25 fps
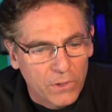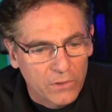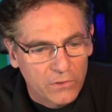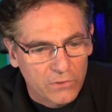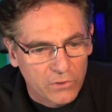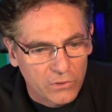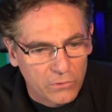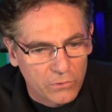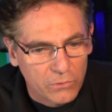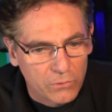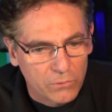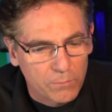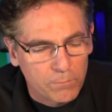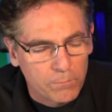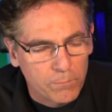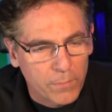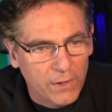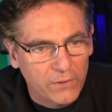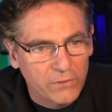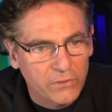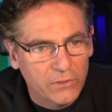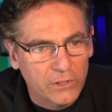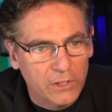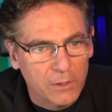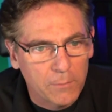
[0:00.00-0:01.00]
to
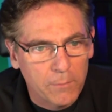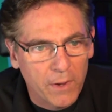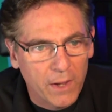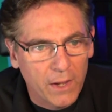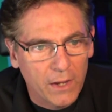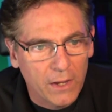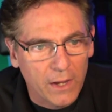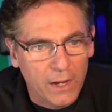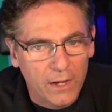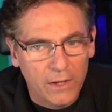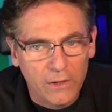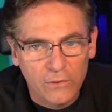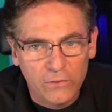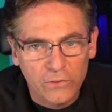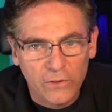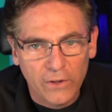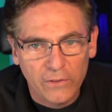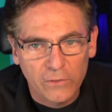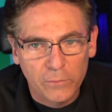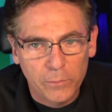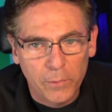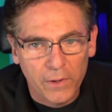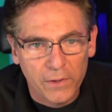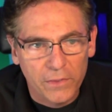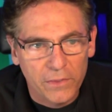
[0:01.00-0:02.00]
basically make any
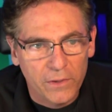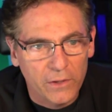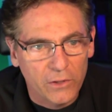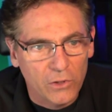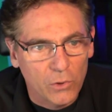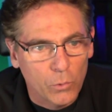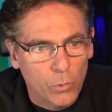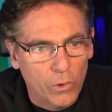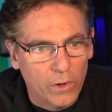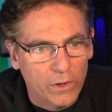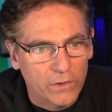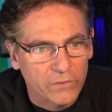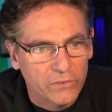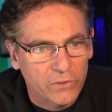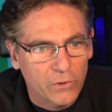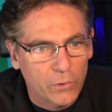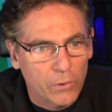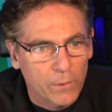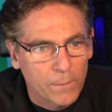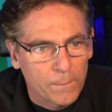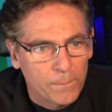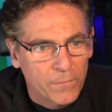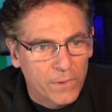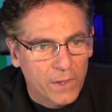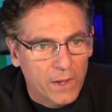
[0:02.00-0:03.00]
size button that you want.
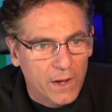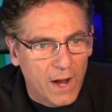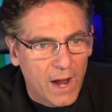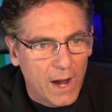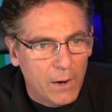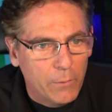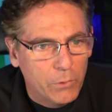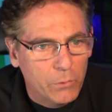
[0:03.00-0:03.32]
So I